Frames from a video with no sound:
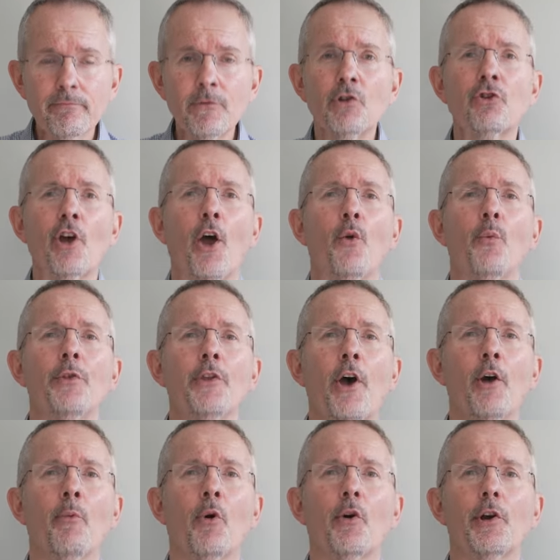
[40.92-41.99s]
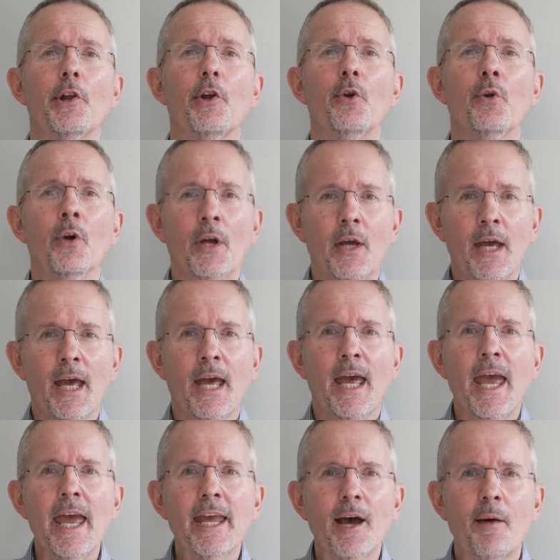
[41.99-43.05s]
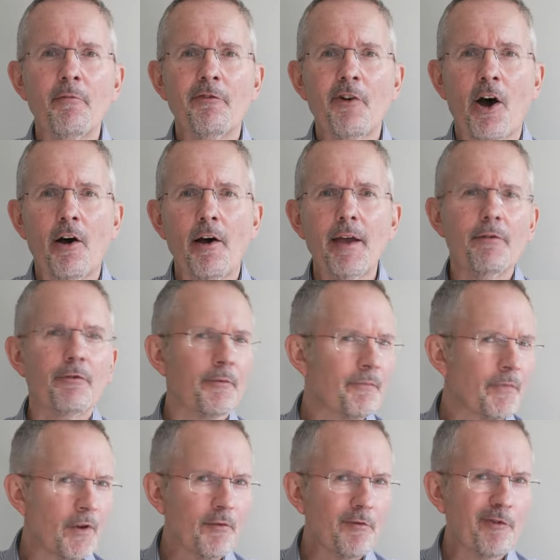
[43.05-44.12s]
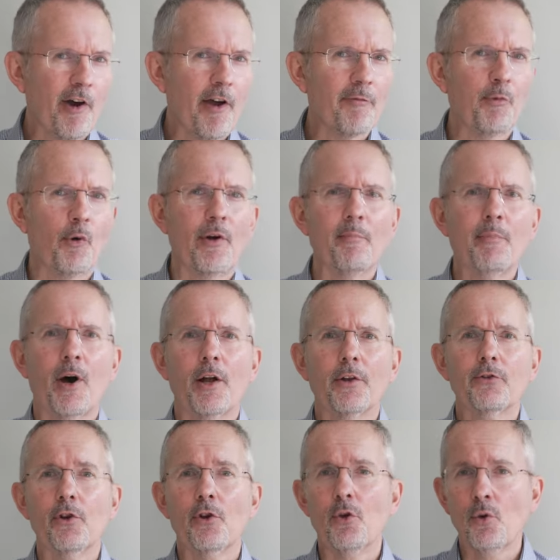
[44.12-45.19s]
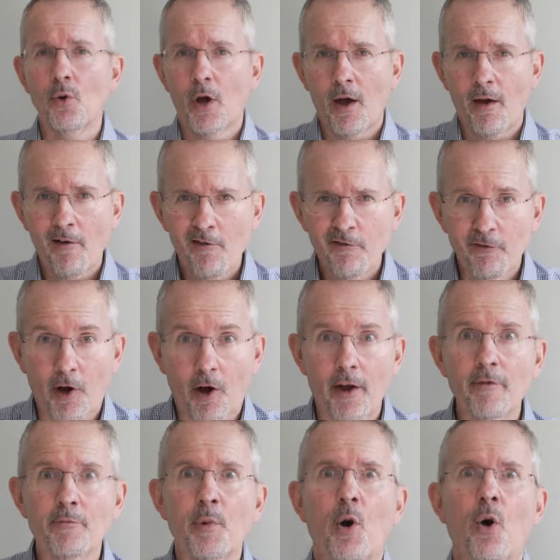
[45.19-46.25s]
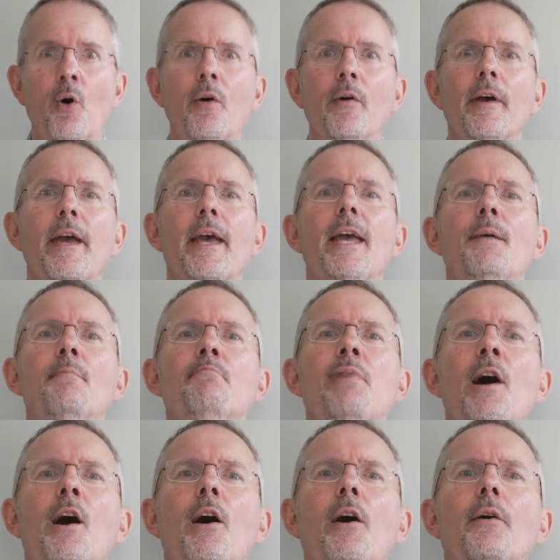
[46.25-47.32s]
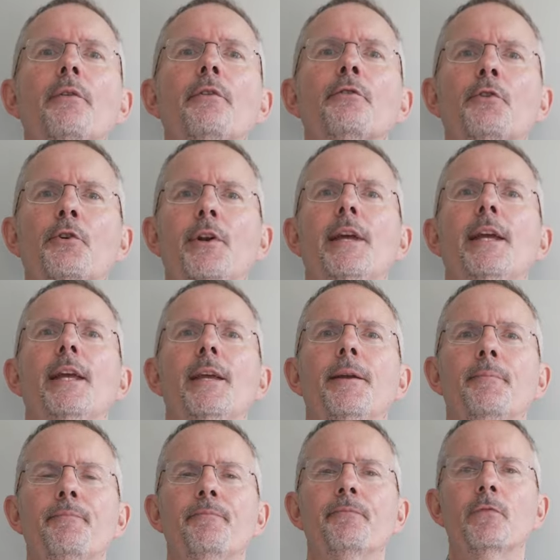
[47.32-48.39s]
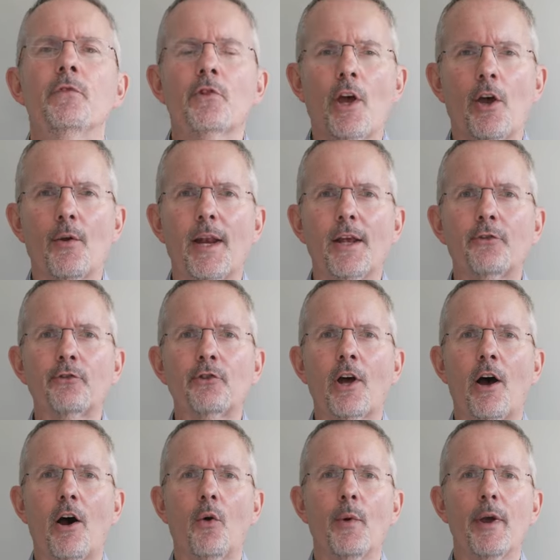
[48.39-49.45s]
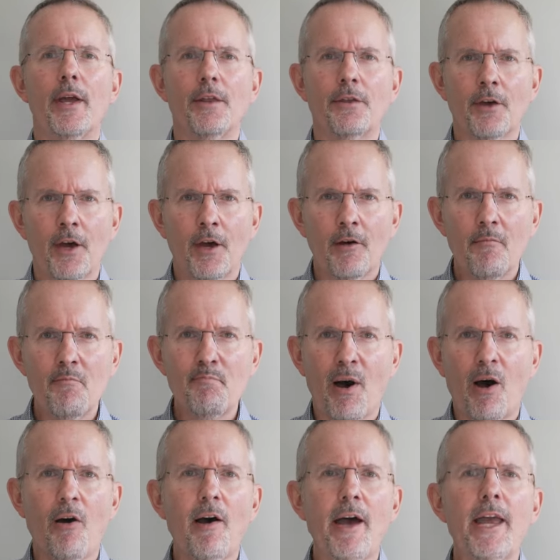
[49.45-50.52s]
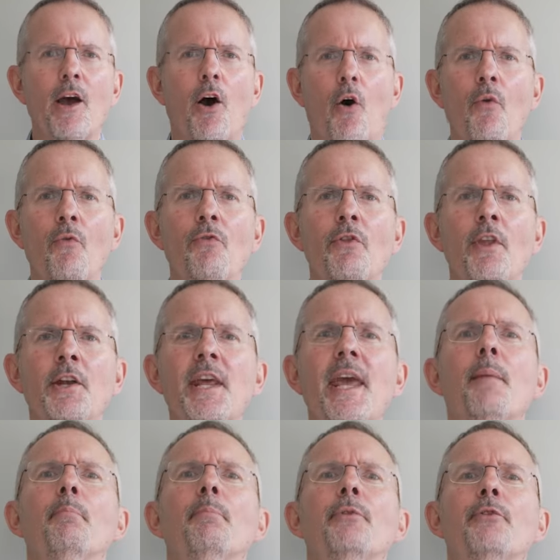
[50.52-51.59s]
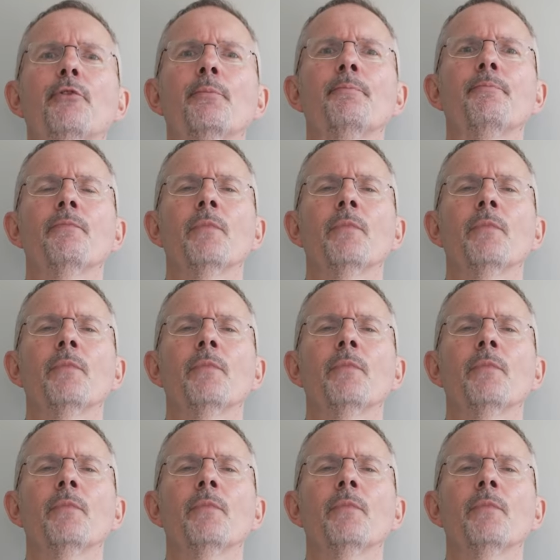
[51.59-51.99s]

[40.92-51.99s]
So with no more ado, here come 5 more in part 2, 5 more in part 3. So let's start with buy on the dips.